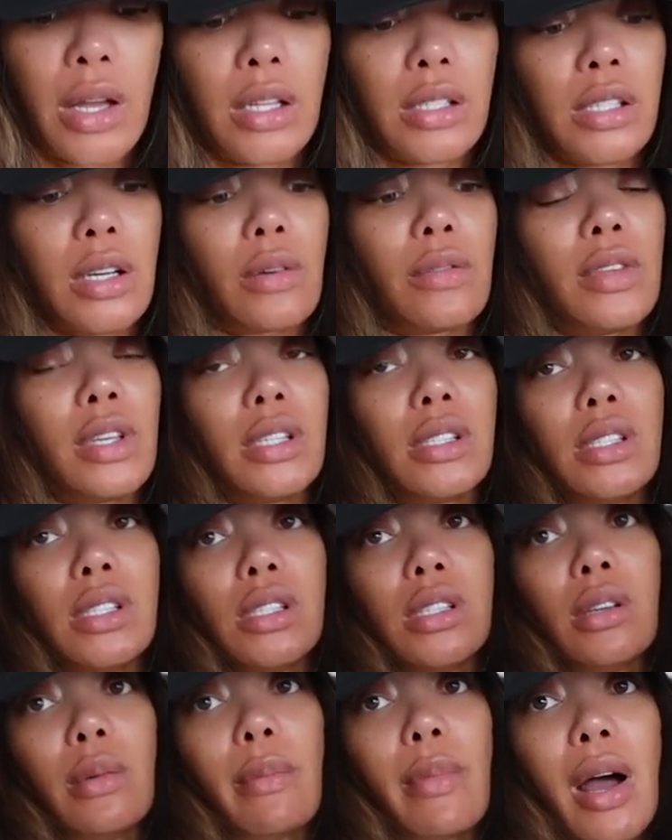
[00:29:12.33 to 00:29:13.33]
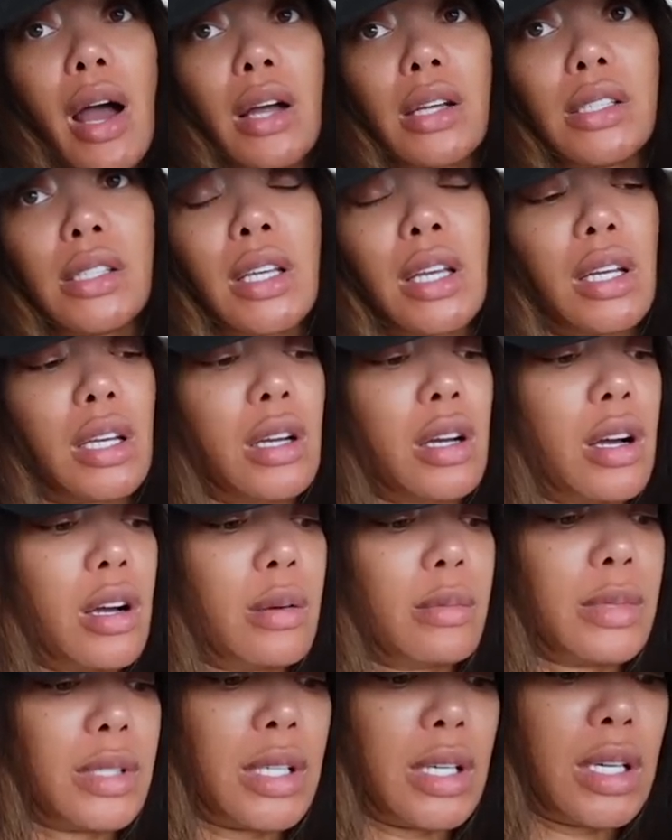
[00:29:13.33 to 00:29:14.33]
So this is the box that it
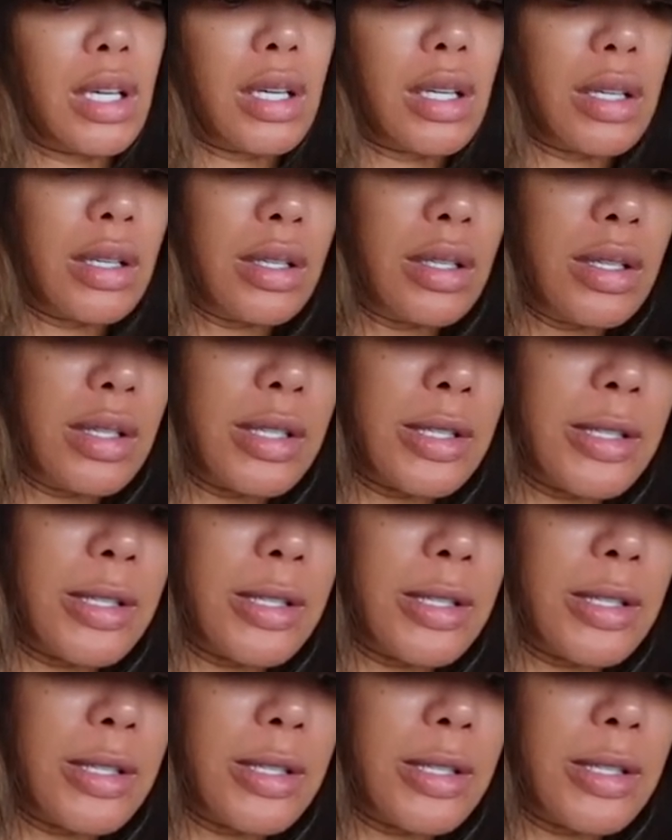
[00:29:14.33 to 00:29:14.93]
comes in.